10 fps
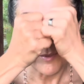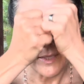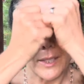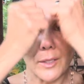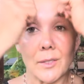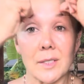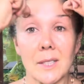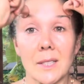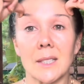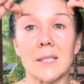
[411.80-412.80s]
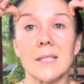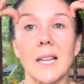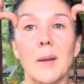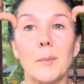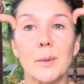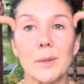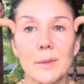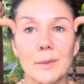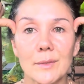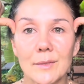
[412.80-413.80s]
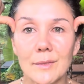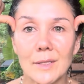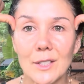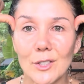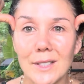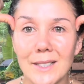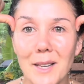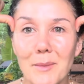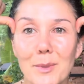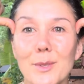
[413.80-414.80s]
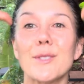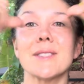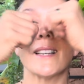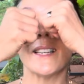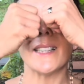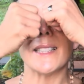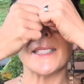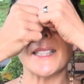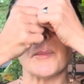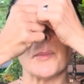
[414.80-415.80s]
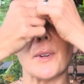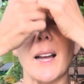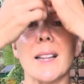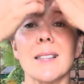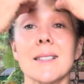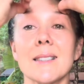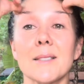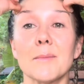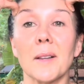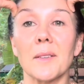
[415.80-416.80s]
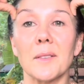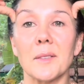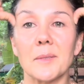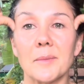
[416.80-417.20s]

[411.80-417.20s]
Get over to the temple, finish at the temples, temporalis muscle.